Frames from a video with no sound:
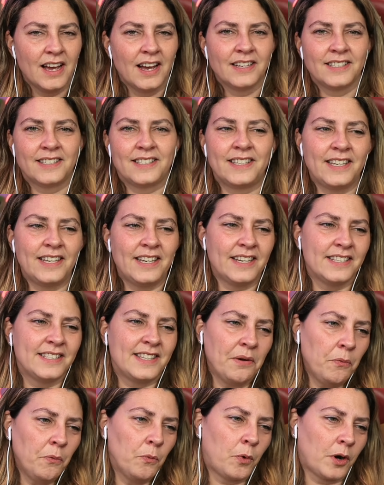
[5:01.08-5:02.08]
See, is
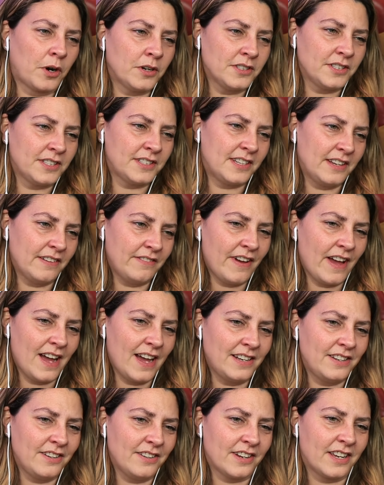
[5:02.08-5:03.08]
it worse to have
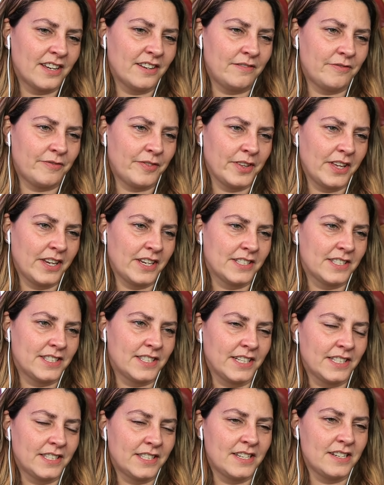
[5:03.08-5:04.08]
had your kid for like
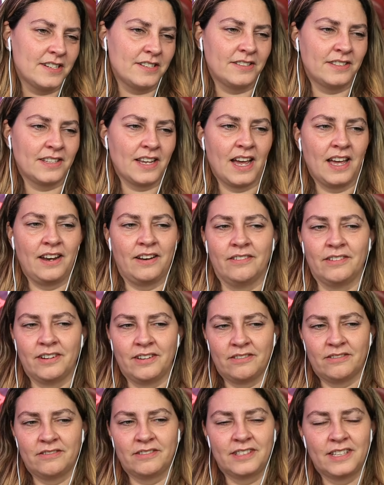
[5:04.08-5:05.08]
6 years? I don't
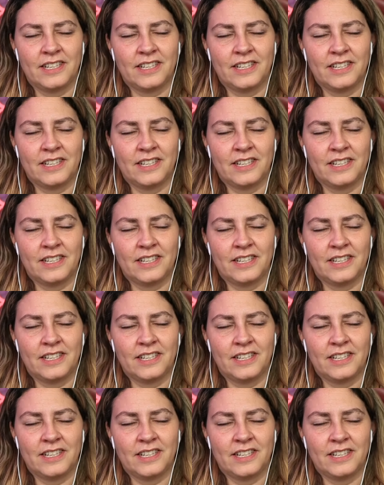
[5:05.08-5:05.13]
know.